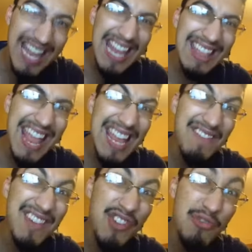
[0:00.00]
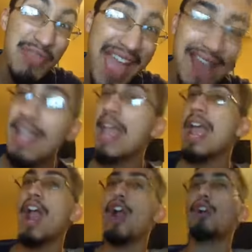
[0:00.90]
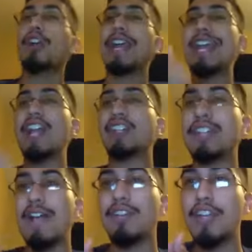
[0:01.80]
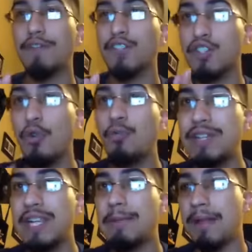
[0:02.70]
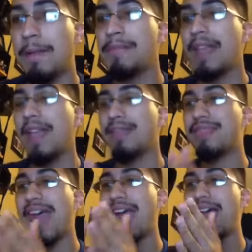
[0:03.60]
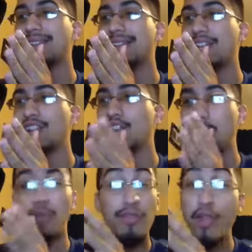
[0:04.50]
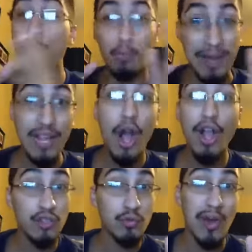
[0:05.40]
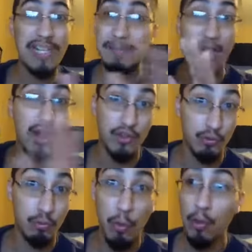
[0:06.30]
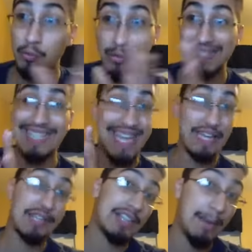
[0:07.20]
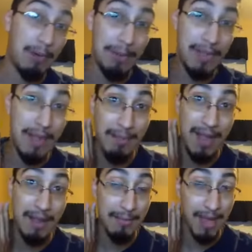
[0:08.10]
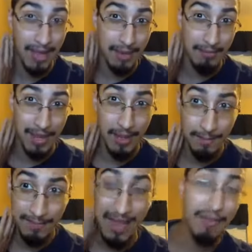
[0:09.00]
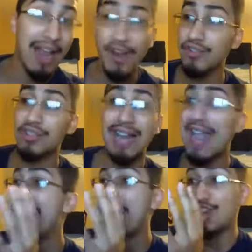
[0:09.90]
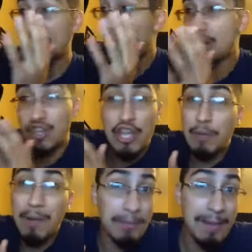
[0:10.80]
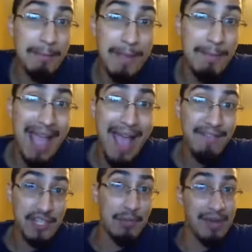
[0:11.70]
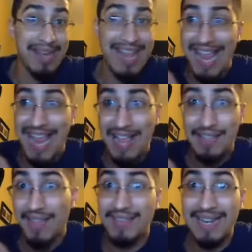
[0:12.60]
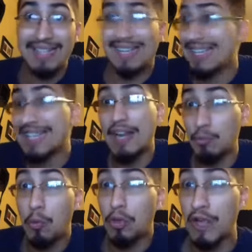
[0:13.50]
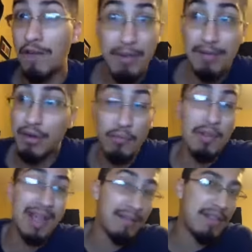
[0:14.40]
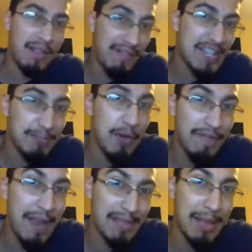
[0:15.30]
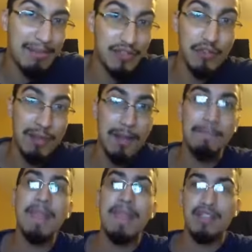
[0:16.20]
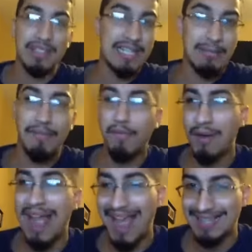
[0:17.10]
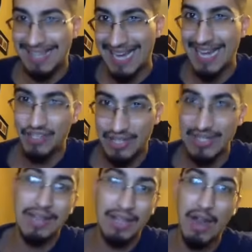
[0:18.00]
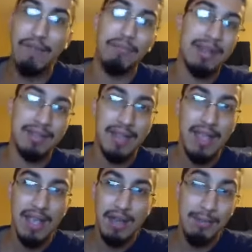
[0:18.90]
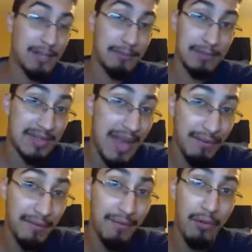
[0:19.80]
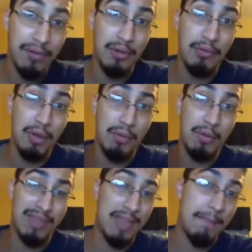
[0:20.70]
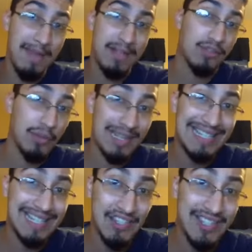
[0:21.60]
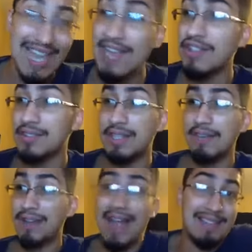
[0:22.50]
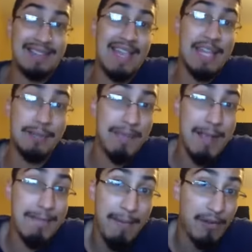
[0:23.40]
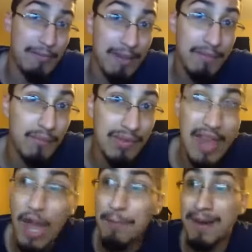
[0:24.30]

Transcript: They even knew that. Her connections have to delve so deep that, you know, their recon squad has to be out of this world once again, just like I brought up in my live reaction. She could possibly have someone that's connected inside of the world government. You know, the Vinsmoke family, I'm assuming, just like I said before, has a connection inside of the government, possibly Cypherfall, you know, with them being the strongest intelligence agency, for God's sakes, Big Man could be with there.